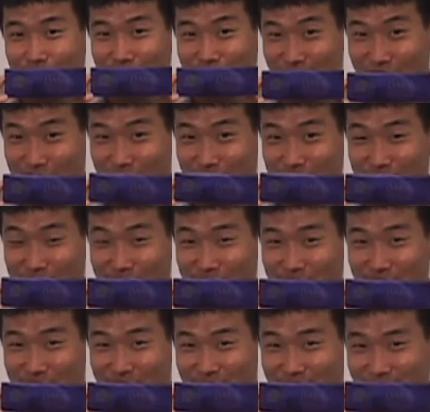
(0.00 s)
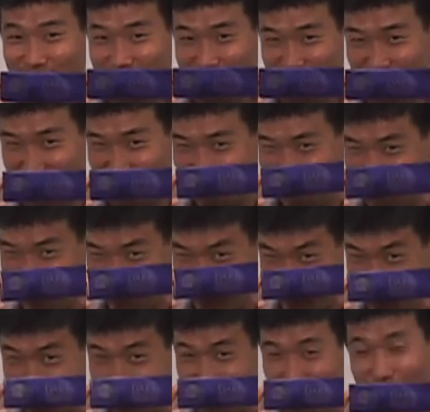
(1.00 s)
here's what you have to do, because I'm going to send
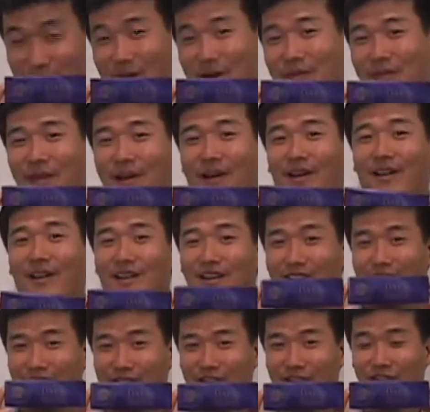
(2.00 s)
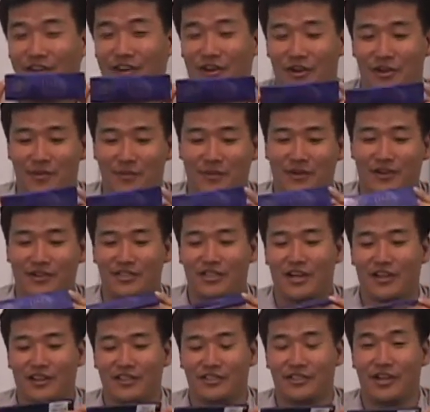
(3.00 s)
one of you out there your very own bar of
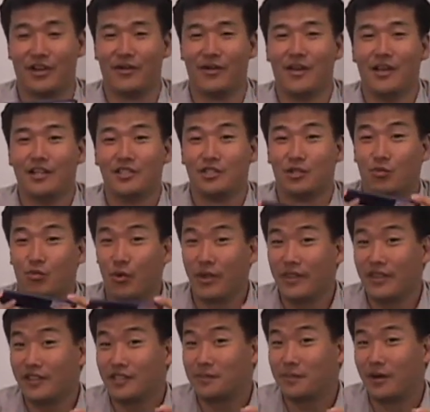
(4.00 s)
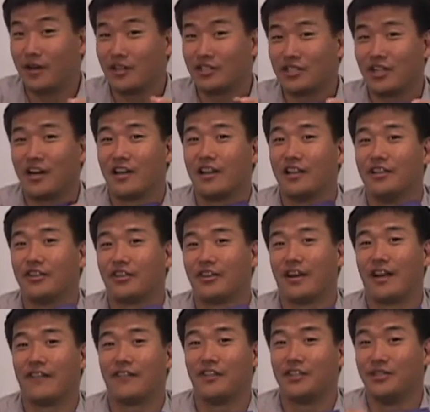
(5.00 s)
chocolate. So to win this bar of chocolate, you're going
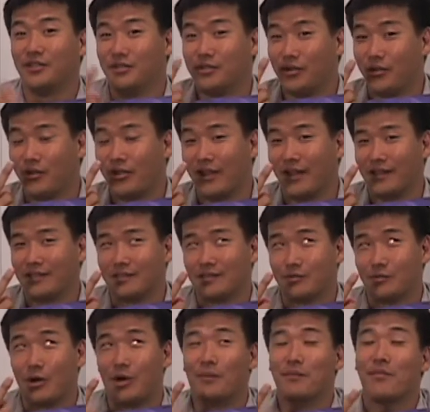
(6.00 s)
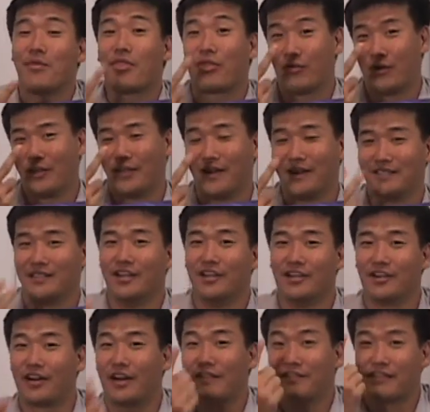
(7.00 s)
to have to do two things. Well, three things.
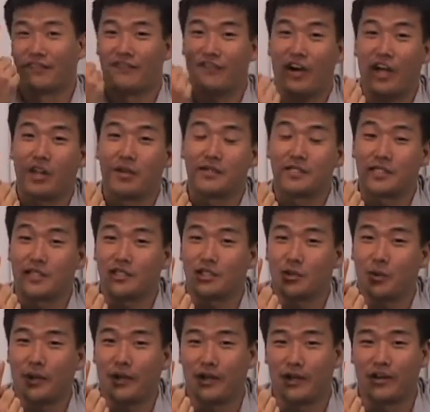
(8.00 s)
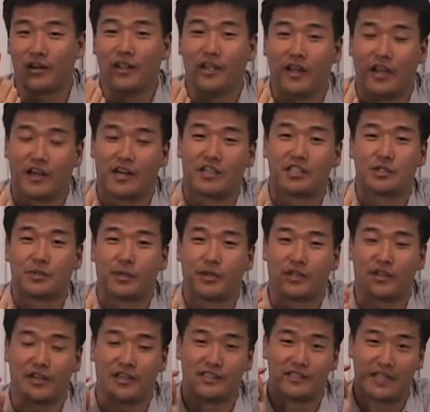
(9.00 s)
You're going to have to follow us on Twitter, and our
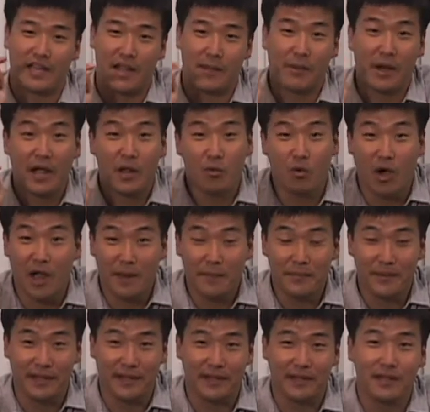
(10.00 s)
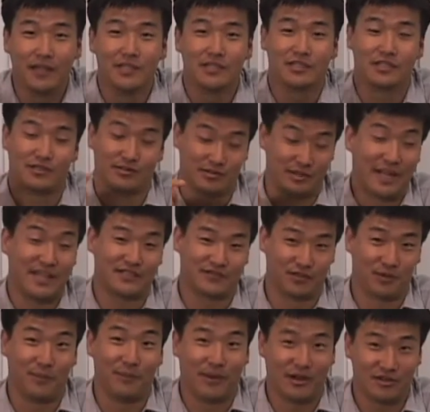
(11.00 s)
Twitter is MiYP, stands
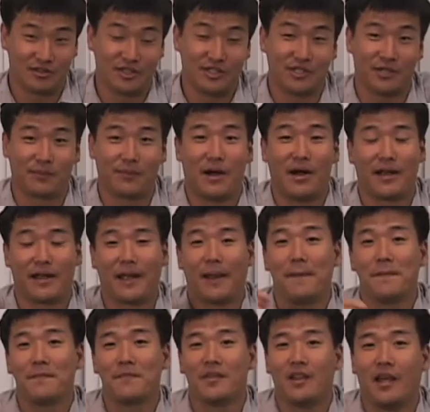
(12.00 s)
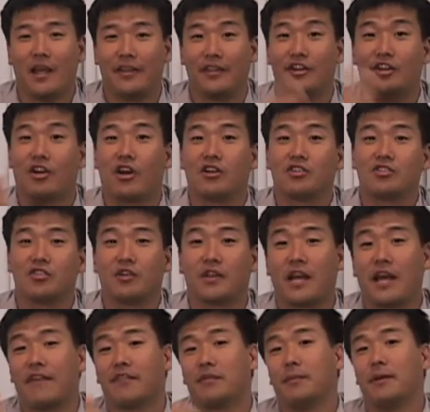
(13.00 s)
for Melt in Your Pocket. And then you're also going
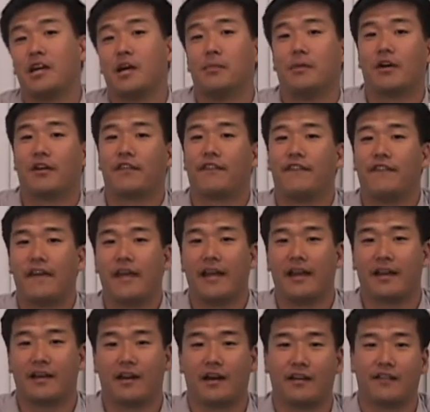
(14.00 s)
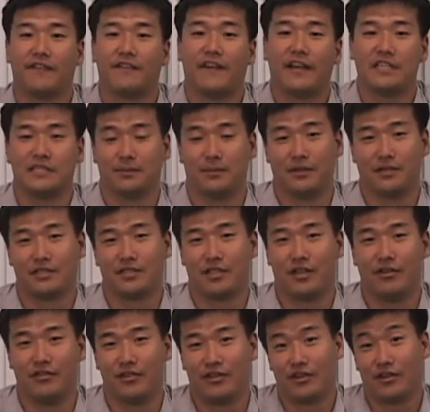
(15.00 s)
to have to become our fan on Facebook.
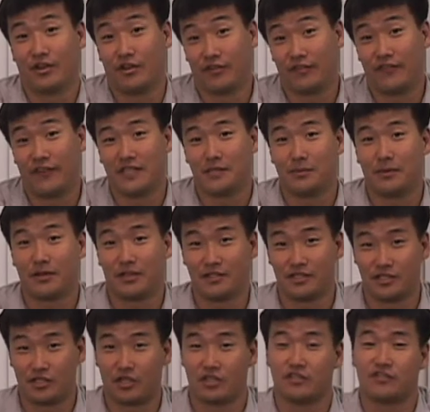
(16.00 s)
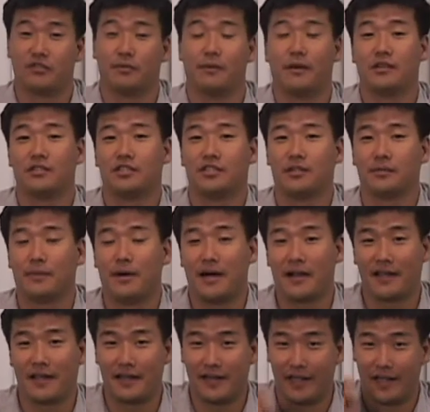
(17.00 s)
So you can go to Facebook and search for Melt in Your
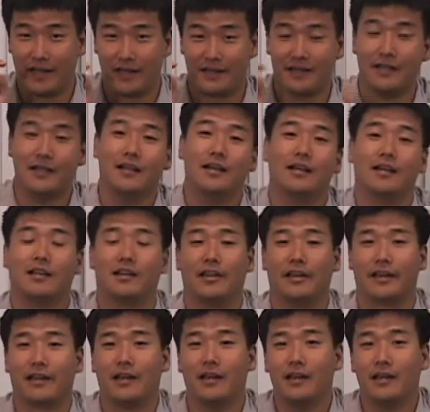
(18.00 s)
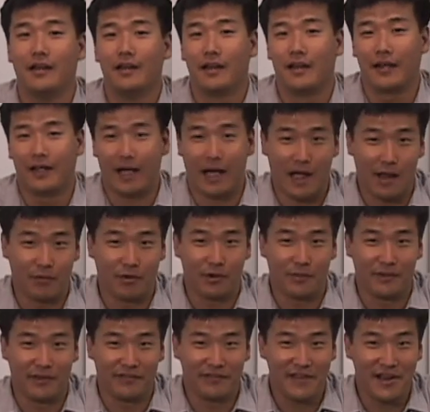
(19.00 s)
Pocket and click, I want to
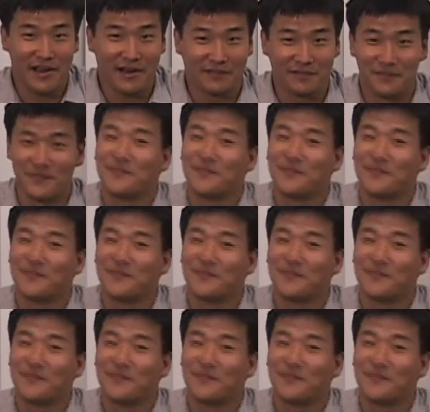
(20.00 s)
be a fan.